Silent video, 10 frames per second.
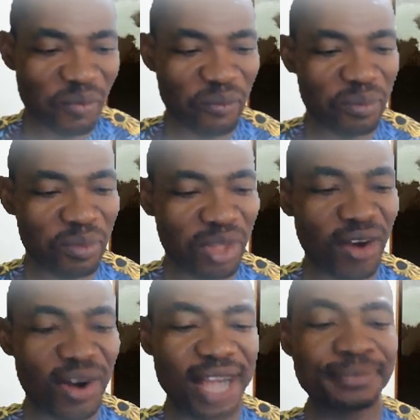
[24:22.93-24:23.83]
Alright.
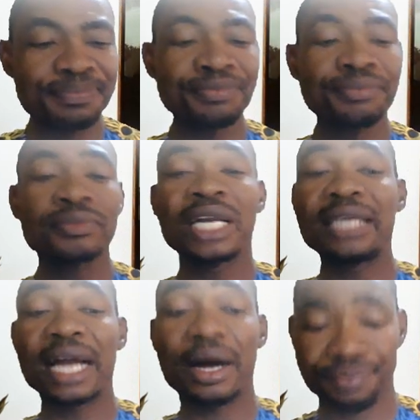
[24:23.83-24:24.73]
Now,
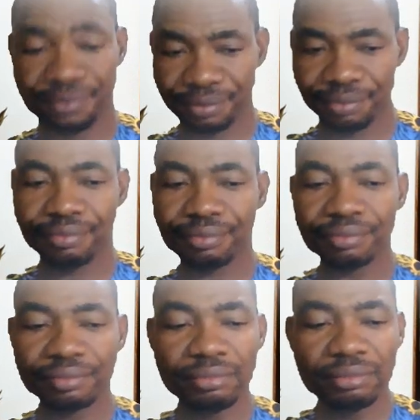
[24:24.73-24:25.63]

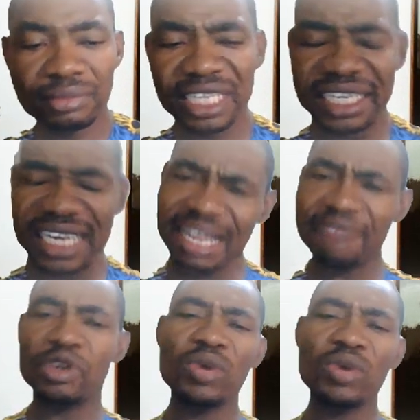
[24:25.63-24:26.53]
let's have a quick
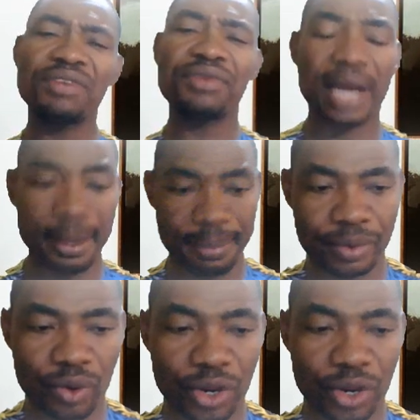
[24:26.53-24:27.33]
recap, okay?